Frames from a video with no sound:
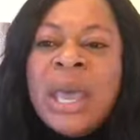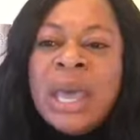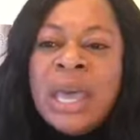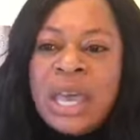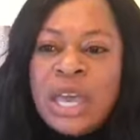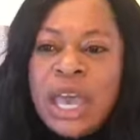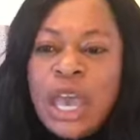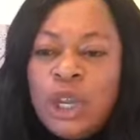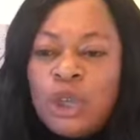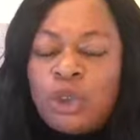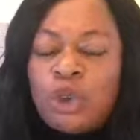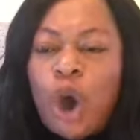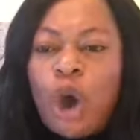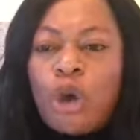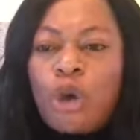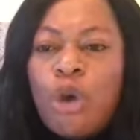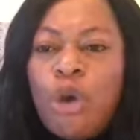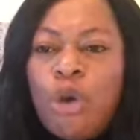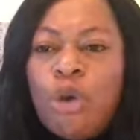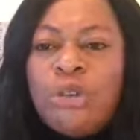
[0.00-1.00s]

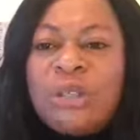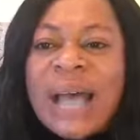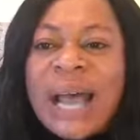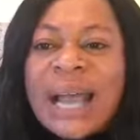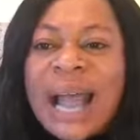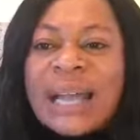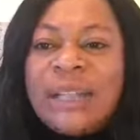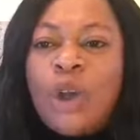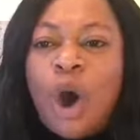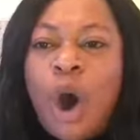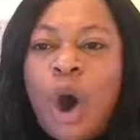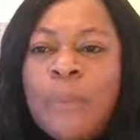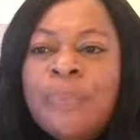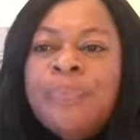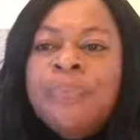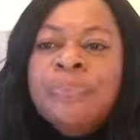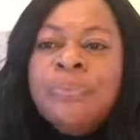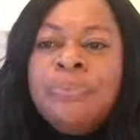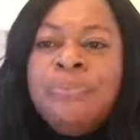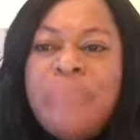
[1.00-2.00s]
Hinto kuza kado.
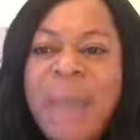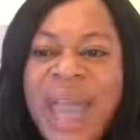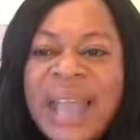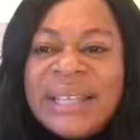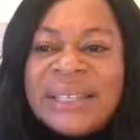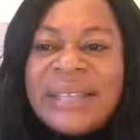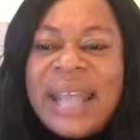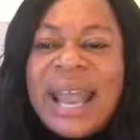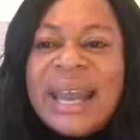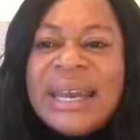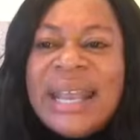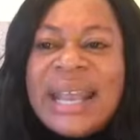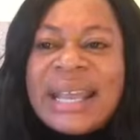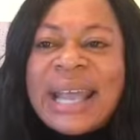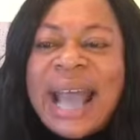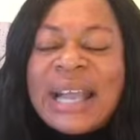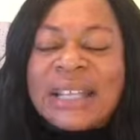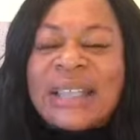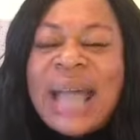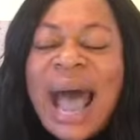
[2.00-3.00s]
Mente
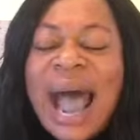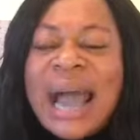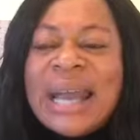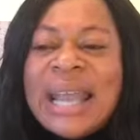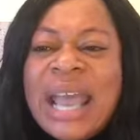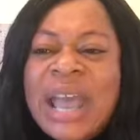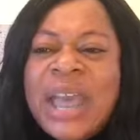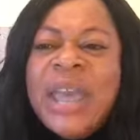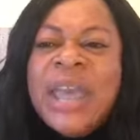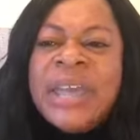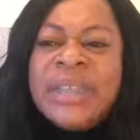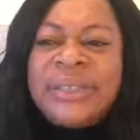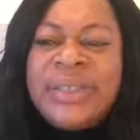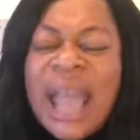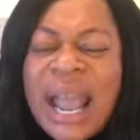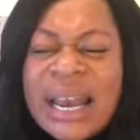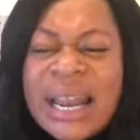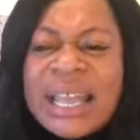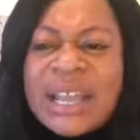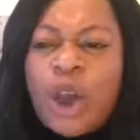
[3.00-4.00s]
lika tale.
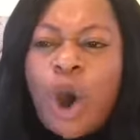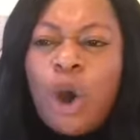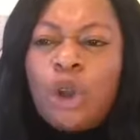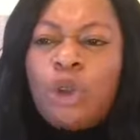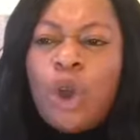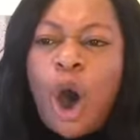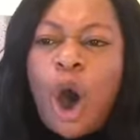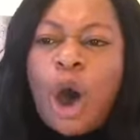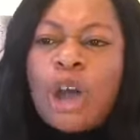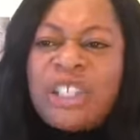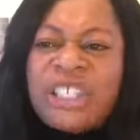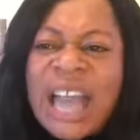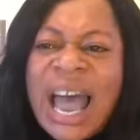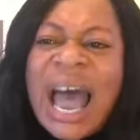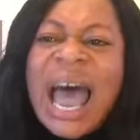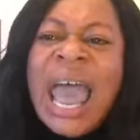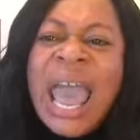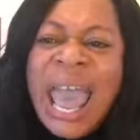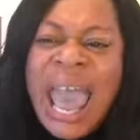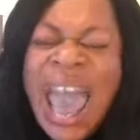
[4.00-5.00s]
Telikodosha.
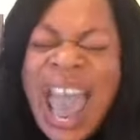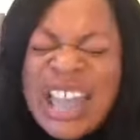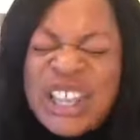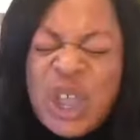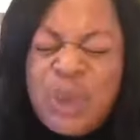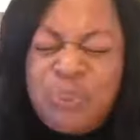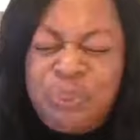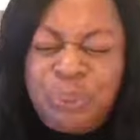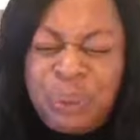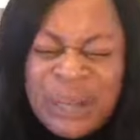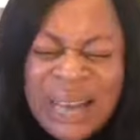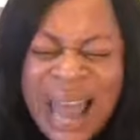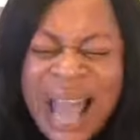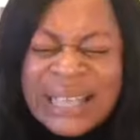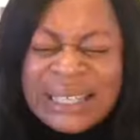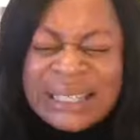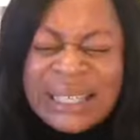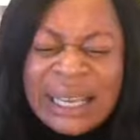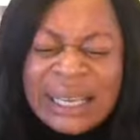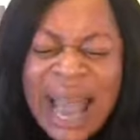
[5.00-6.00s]
Any
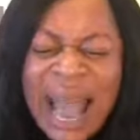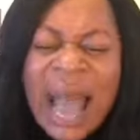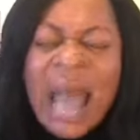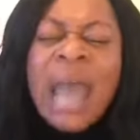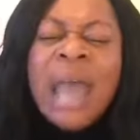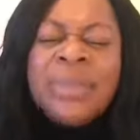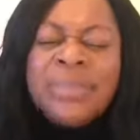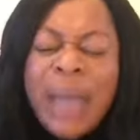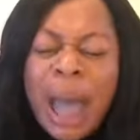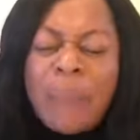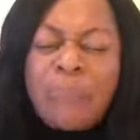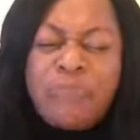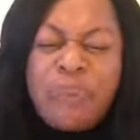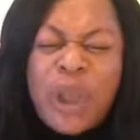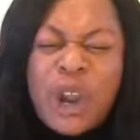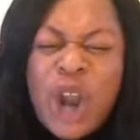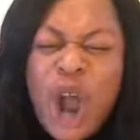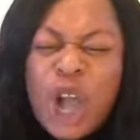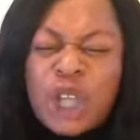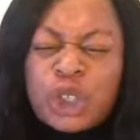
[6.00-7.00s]
blessing that
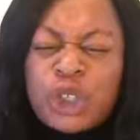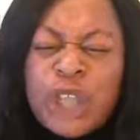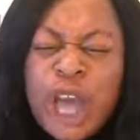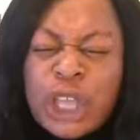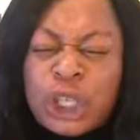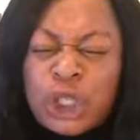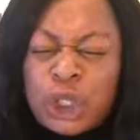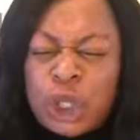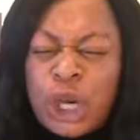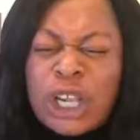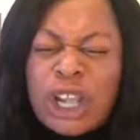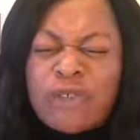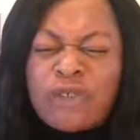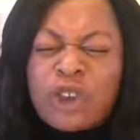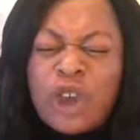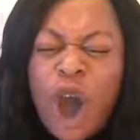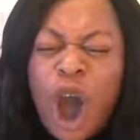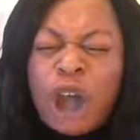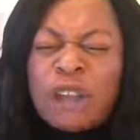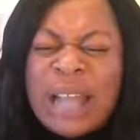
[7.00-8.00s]
belongs to the children
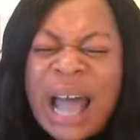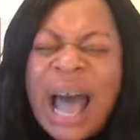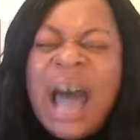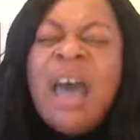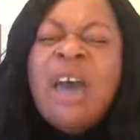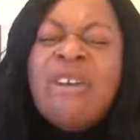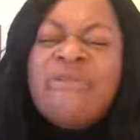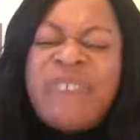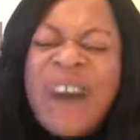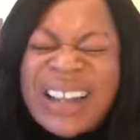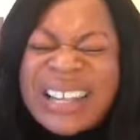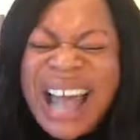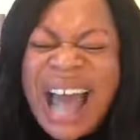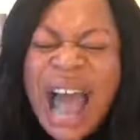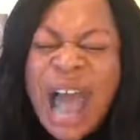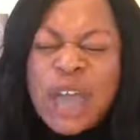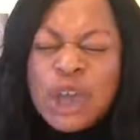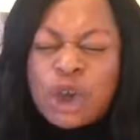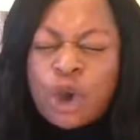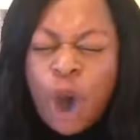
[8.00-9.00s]
of God. Father,
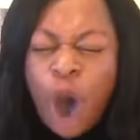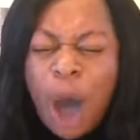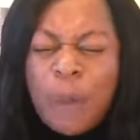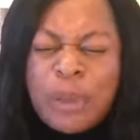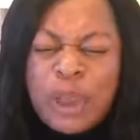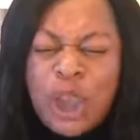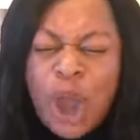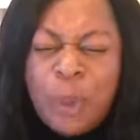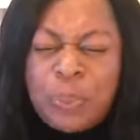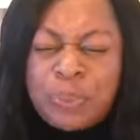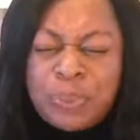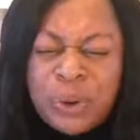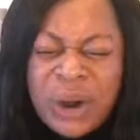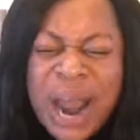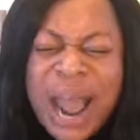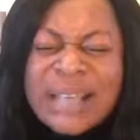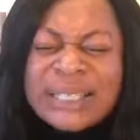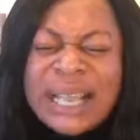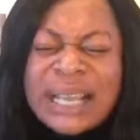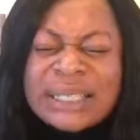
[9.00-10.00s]
I come in your
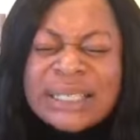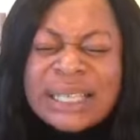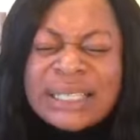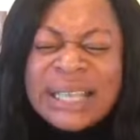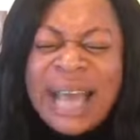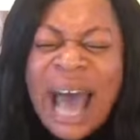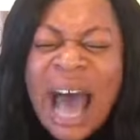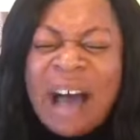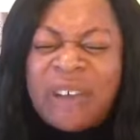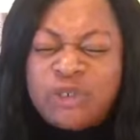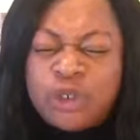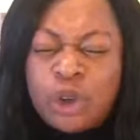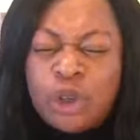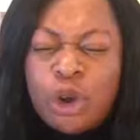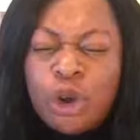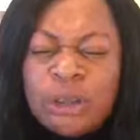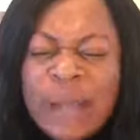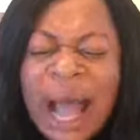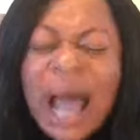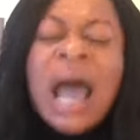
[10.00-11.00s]
presence this
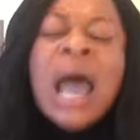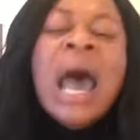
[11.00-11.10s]
afternoon.